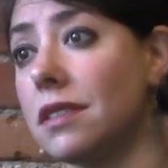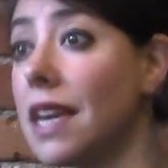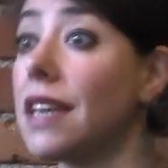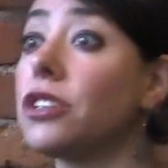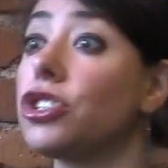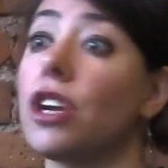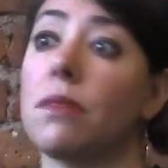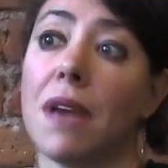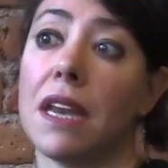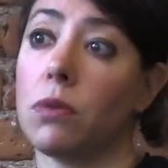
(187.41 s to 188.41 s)
taken
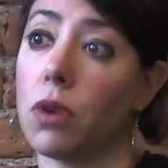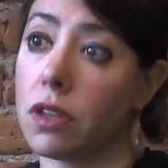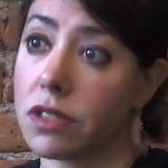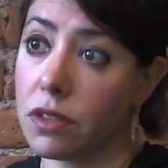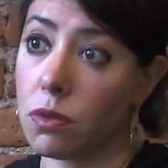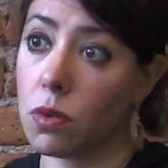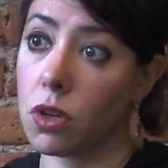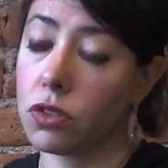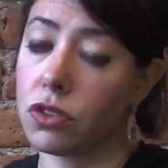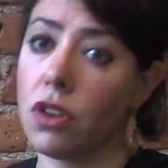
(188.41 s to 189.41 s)
shape anywhere else in the
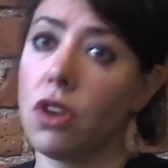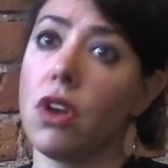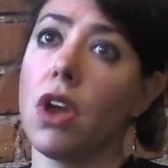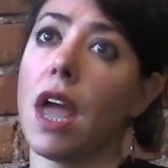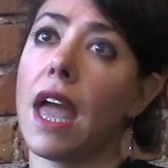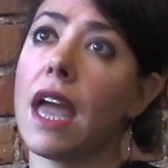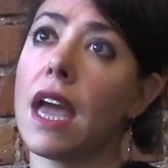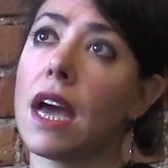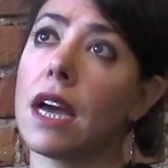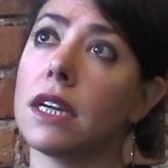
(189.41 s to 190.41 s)
world.
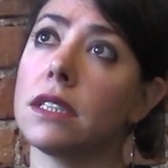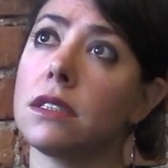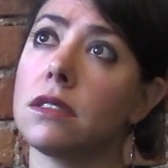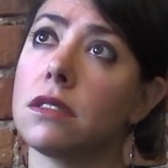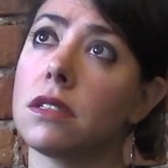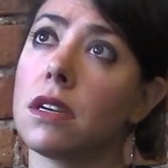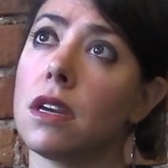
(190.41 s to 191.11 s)
And